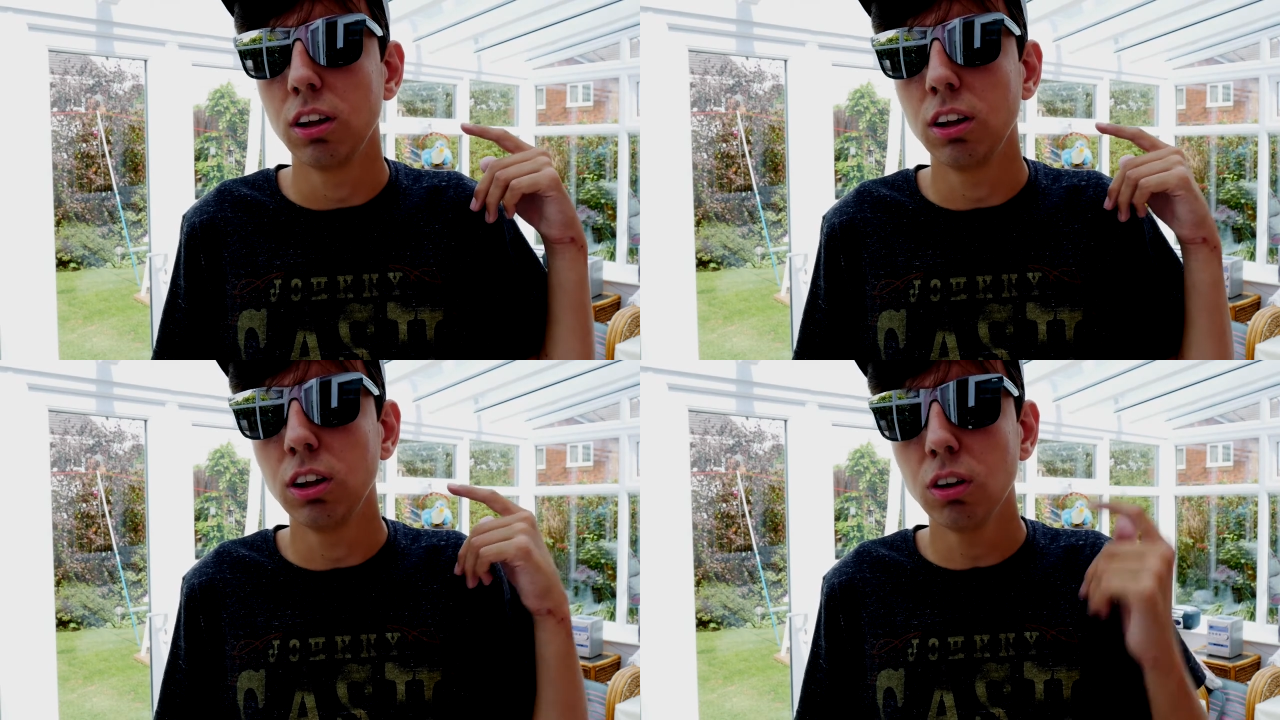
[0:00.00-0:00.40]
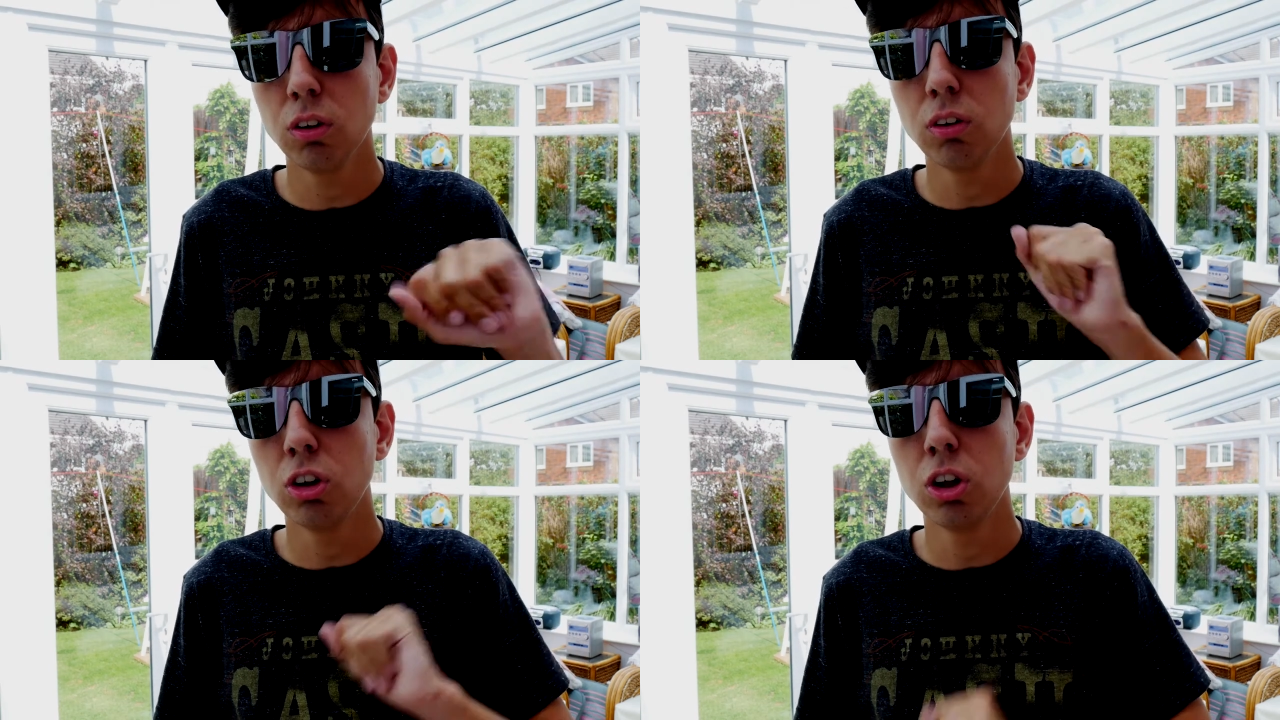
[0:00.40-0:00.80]

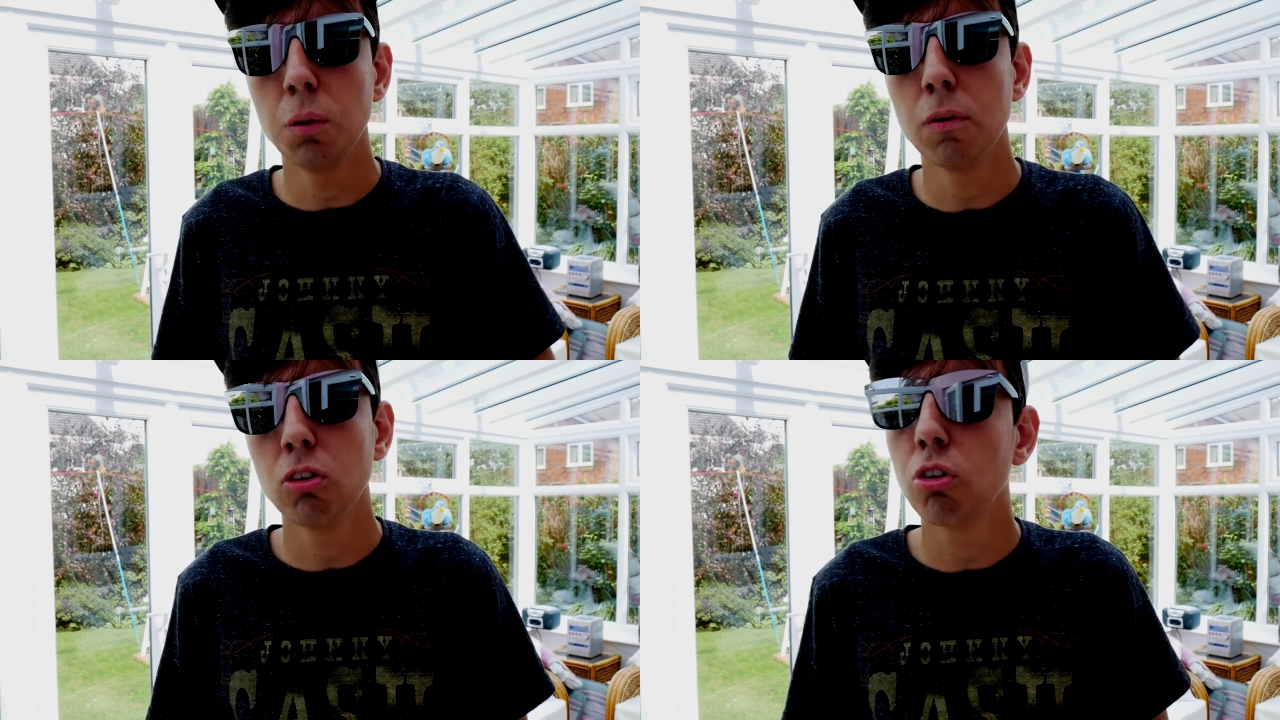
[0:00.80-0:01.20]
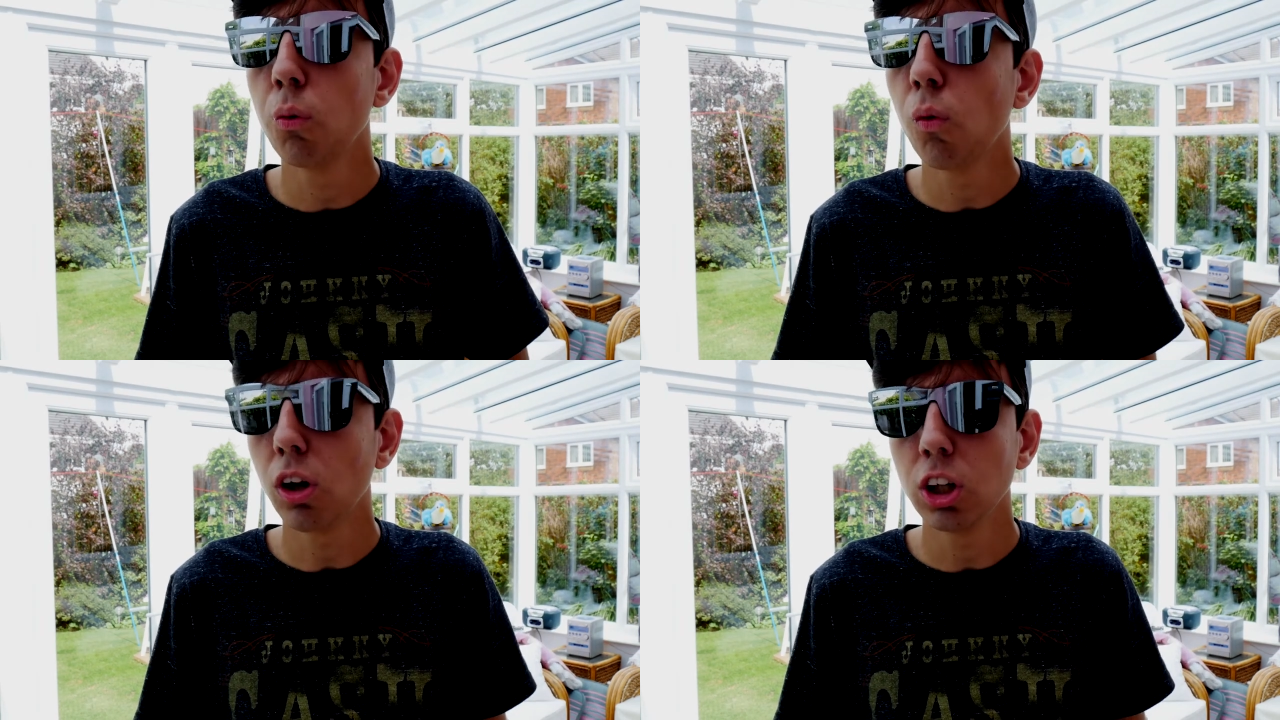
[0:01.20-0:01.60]
you YouTubers
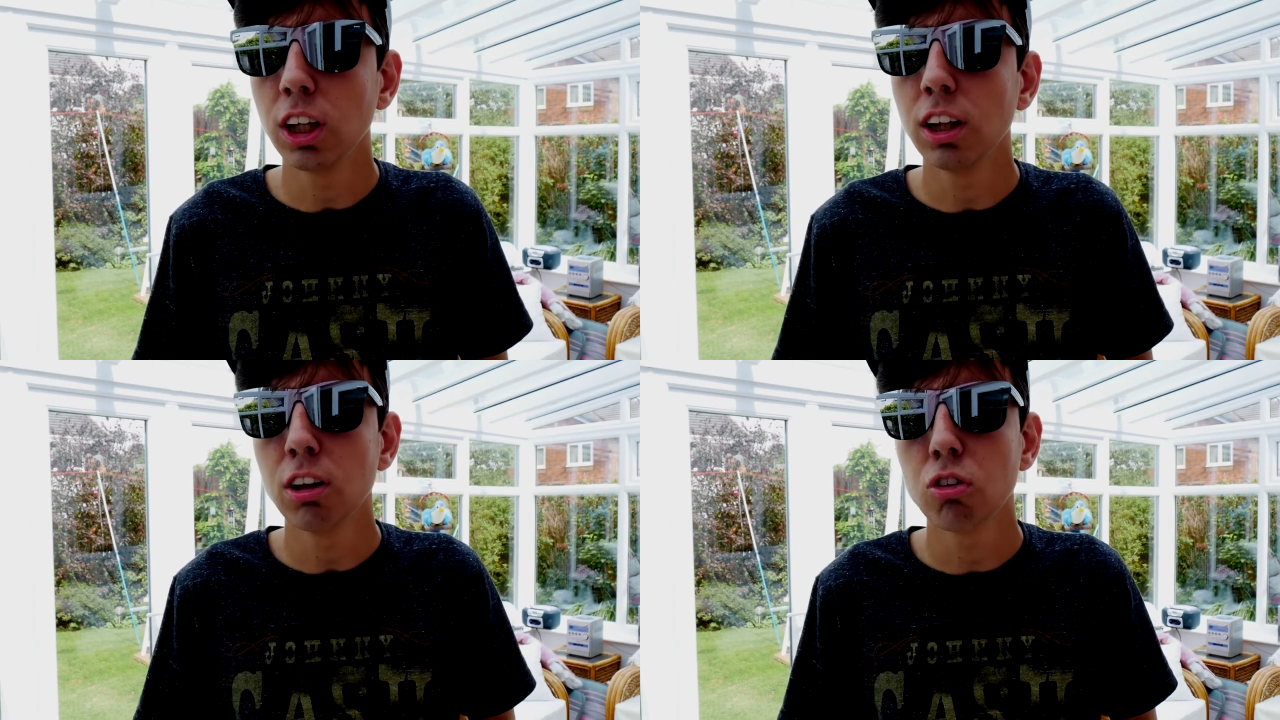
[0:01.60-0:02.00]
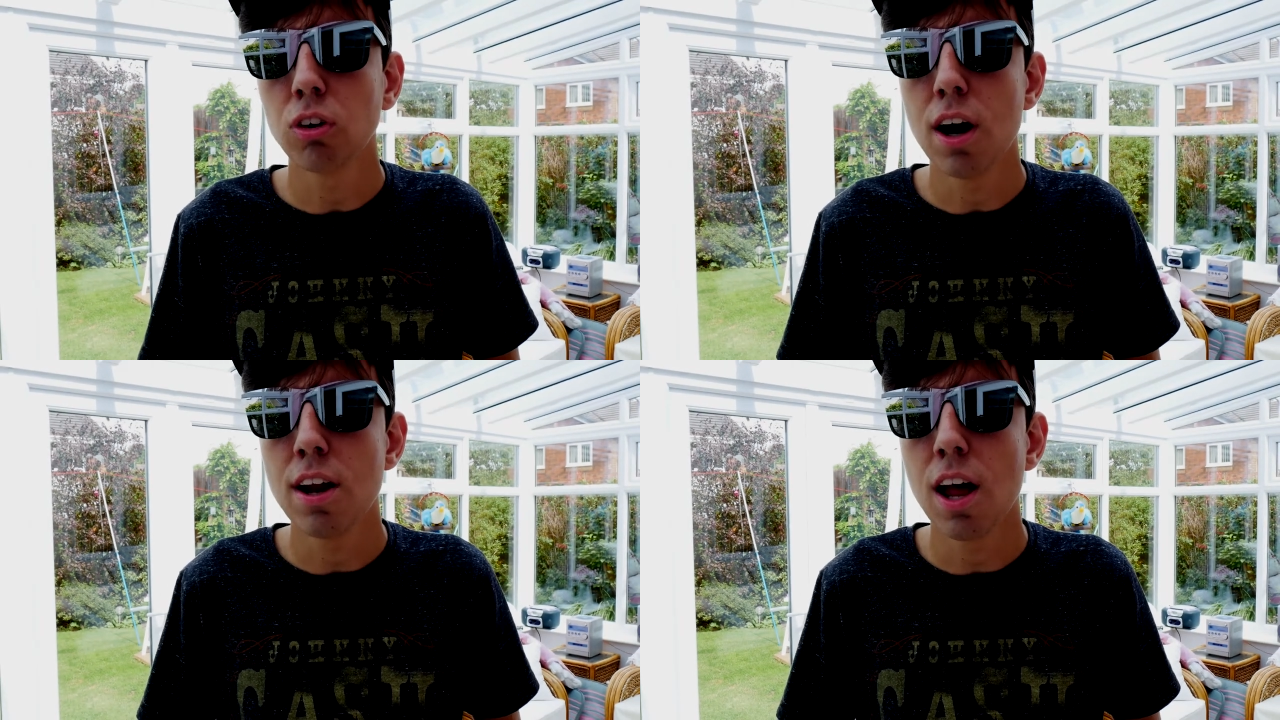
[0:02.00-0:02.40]
watching this
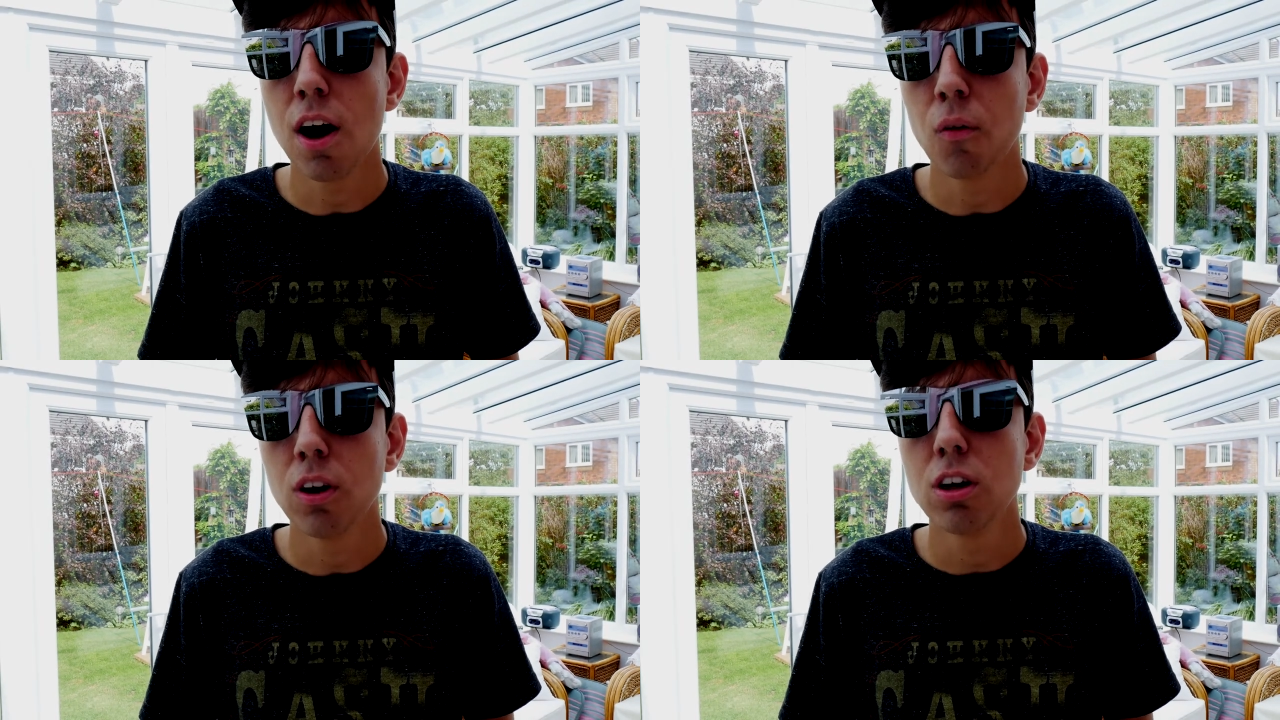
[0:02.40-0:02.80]
right now